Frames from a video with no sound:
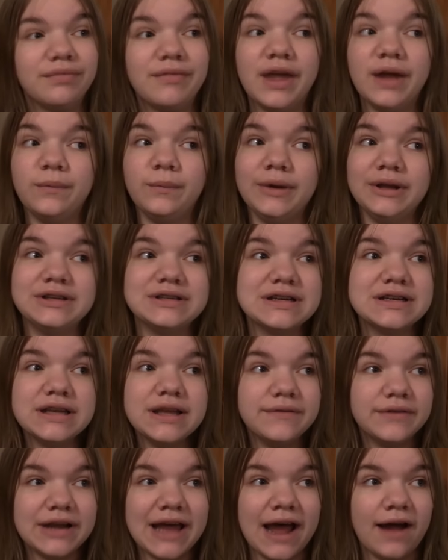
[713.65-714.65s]
And we didn't
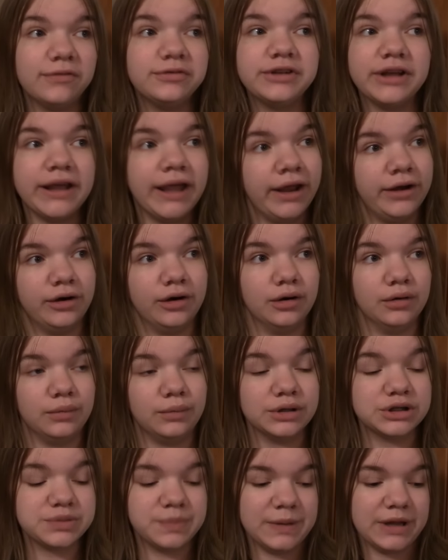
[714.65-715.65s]
even have to hit her,
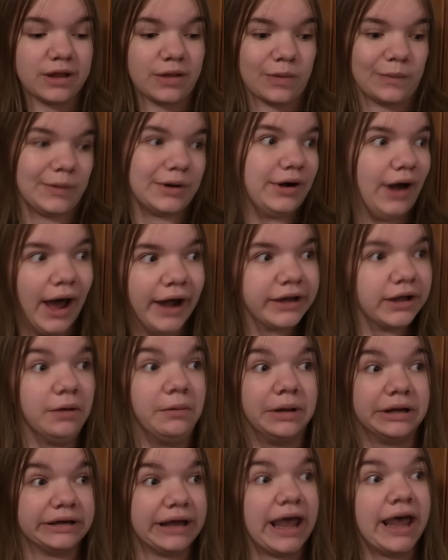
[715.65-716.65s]
which means we're not
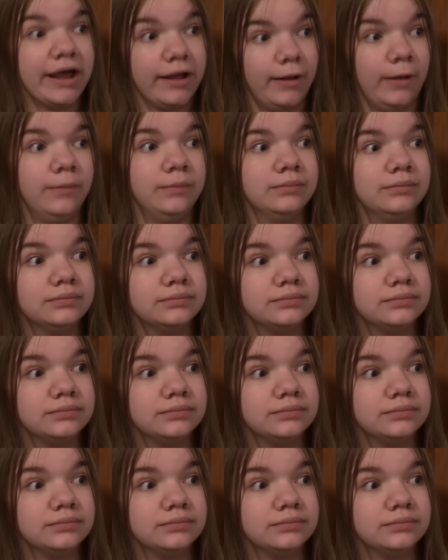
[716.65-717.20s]
going to hell.